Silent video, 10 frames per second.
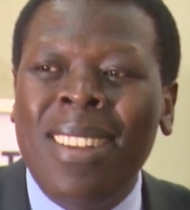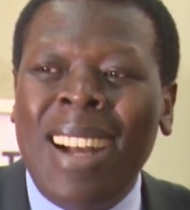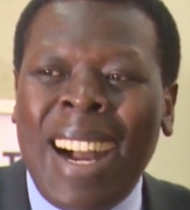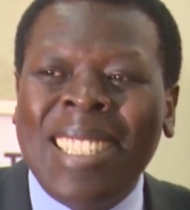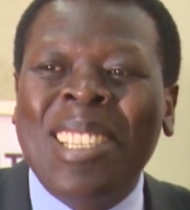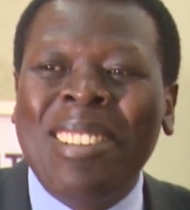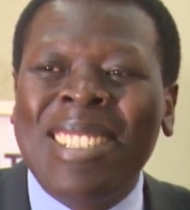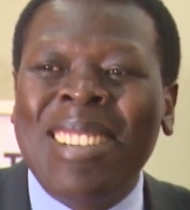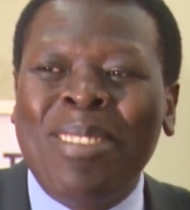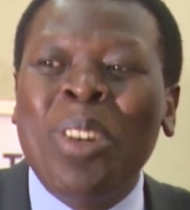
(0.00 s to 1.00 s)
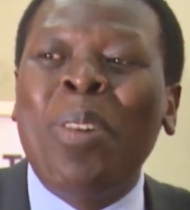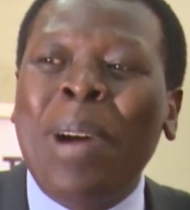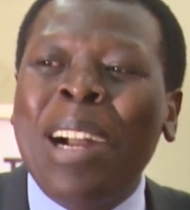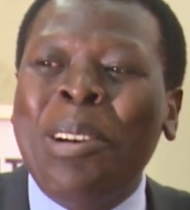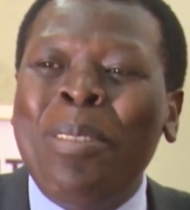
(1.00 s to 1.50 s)
Ask yourselves, go
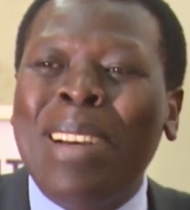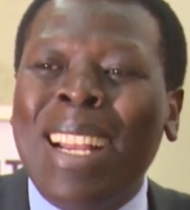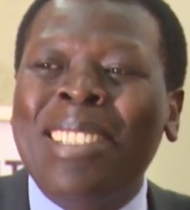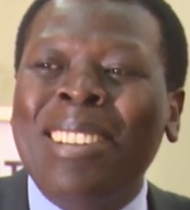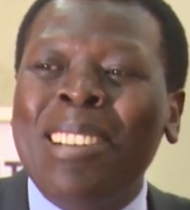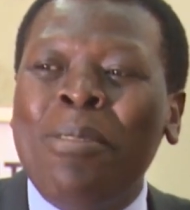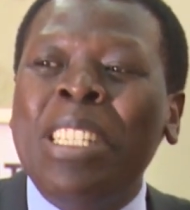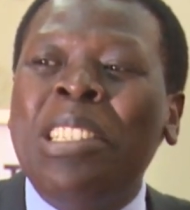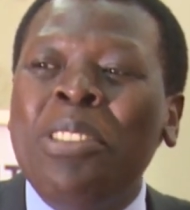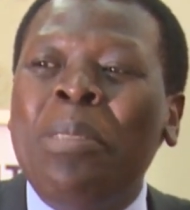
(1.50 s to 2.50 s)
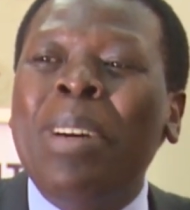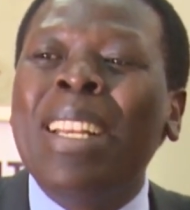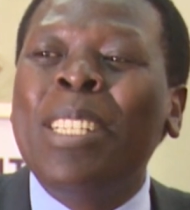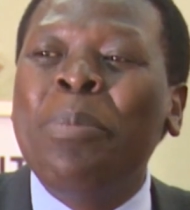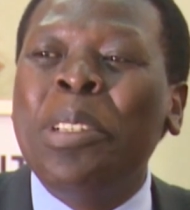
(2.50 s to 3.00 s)
back home and ask yourself what your
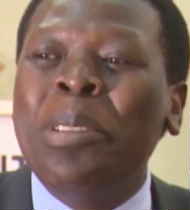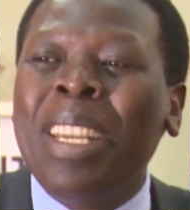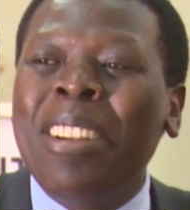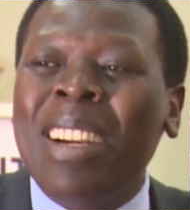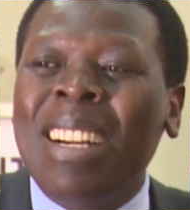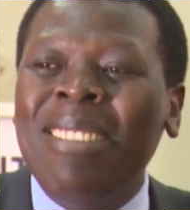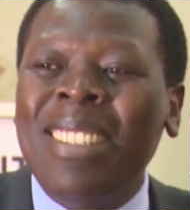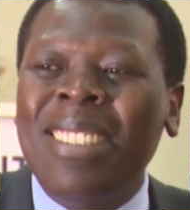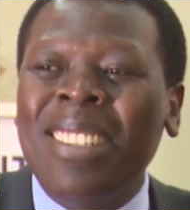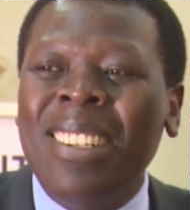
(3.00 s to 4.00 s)
money has been doing in your counties.